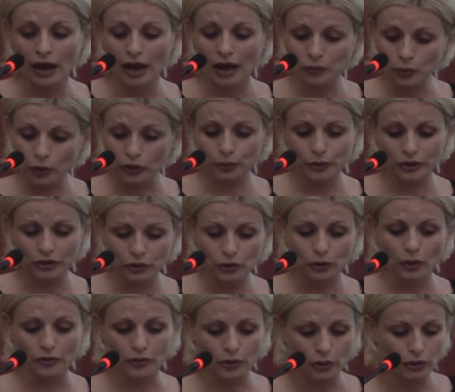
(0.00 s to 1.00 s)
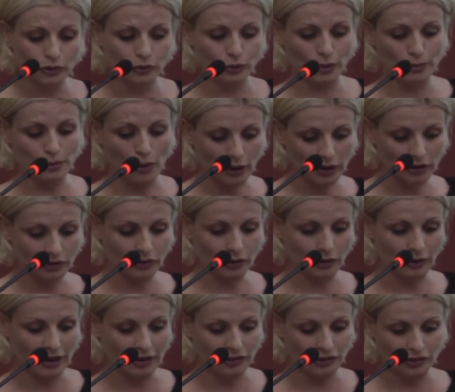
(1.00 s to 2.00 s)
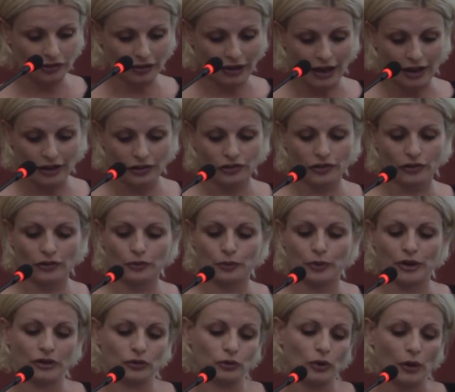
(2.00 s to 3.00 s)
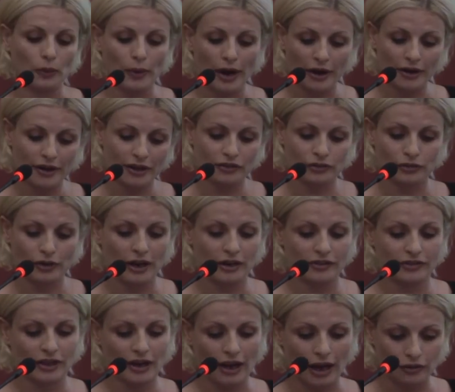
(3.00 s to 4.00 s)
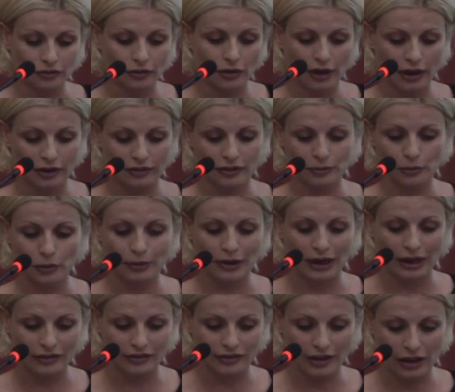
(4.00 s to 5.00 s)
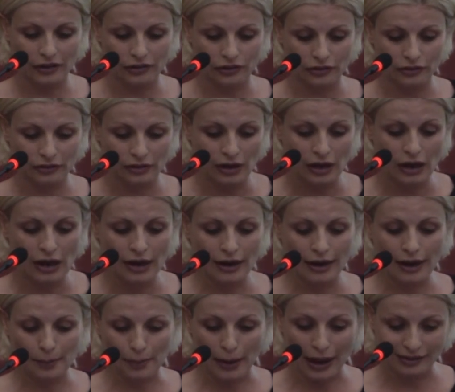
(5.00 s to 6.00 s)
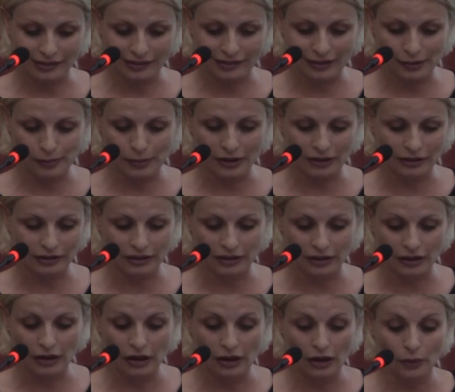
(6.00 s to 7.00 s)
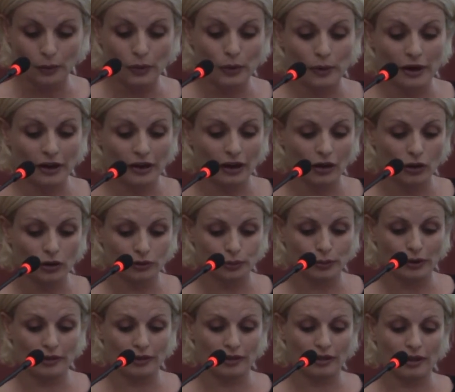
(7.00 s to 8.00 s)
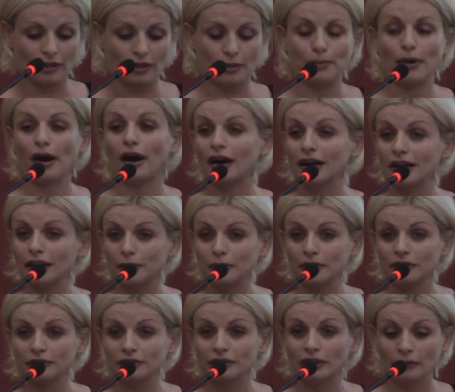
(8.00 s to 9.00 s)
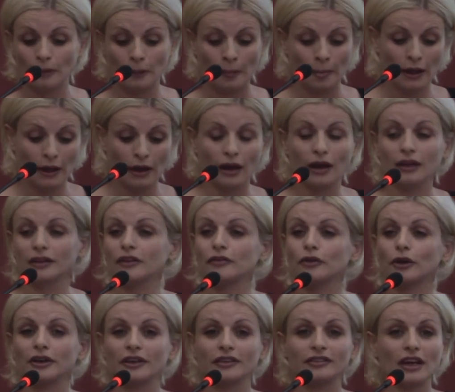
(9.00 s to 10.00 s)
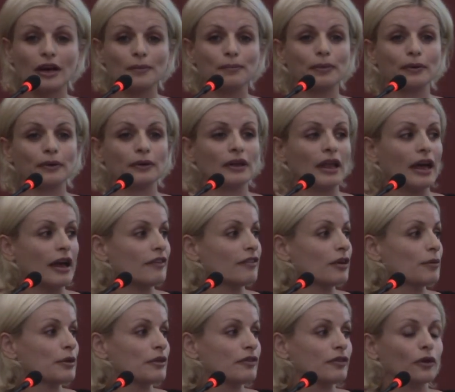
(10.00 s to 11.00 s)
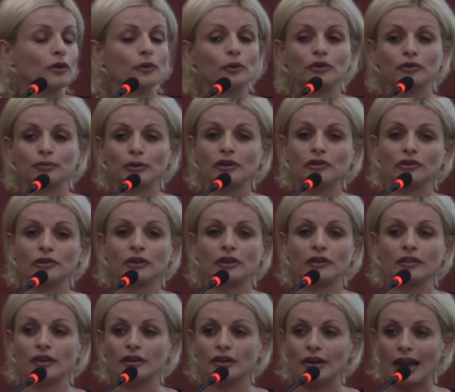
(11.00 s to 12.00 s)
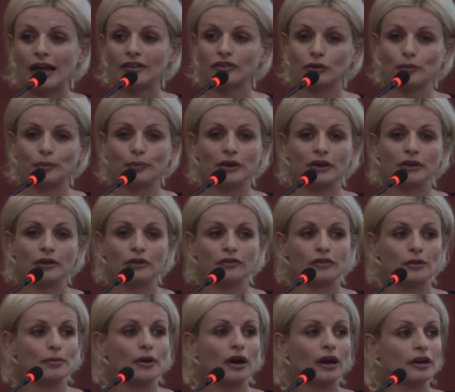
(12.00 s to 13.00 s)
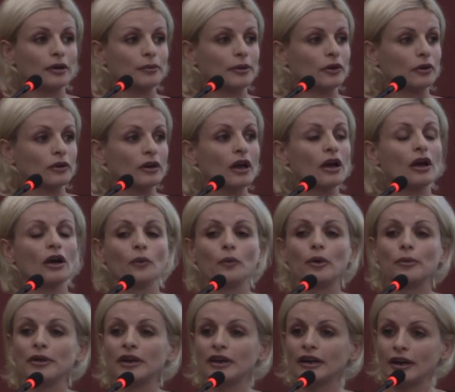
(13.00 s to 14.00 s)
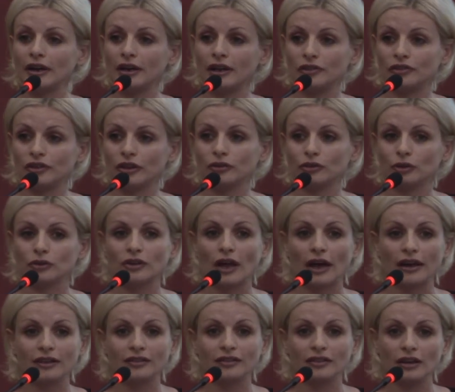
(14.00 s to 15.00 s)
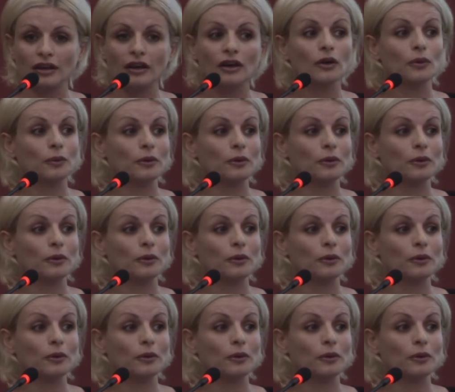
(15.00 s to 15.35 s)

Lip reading: And what we do, of course, we monitor legislation, we do awareness raising, advocacy, mobilization, capacity building. We work a lot with the Parliament. I'll give you an example. Eva before was mentioning the last opinion of the Parliament on women in an aging society.